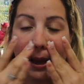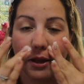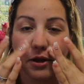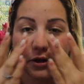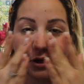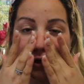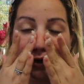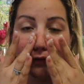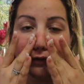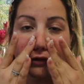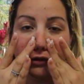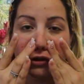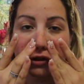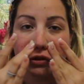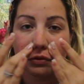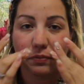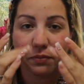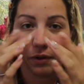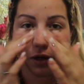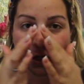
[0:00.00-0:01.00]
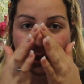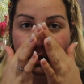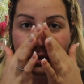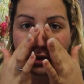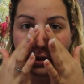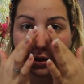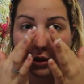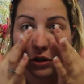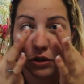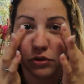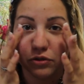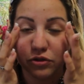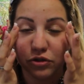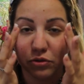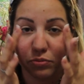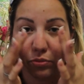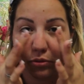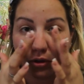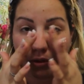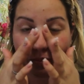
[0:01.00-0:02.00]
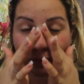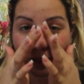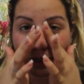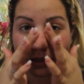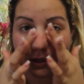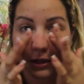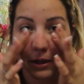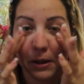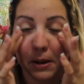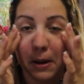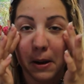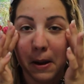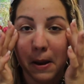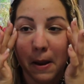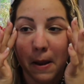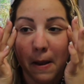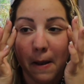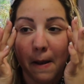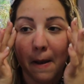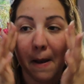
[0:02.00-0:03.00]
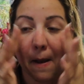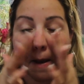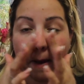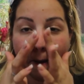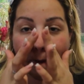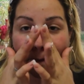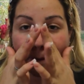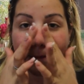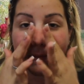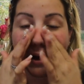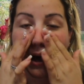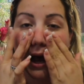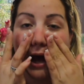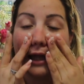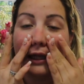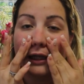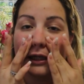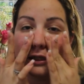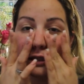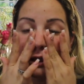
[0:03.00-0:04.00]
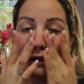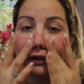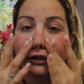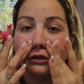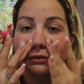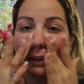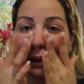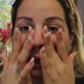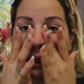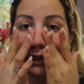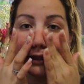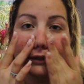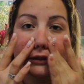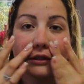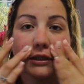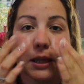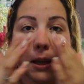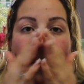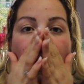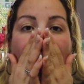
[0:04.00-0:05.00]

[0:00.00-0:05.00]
You can always use your brush, you can use your beauty blender, but I like to use my hands.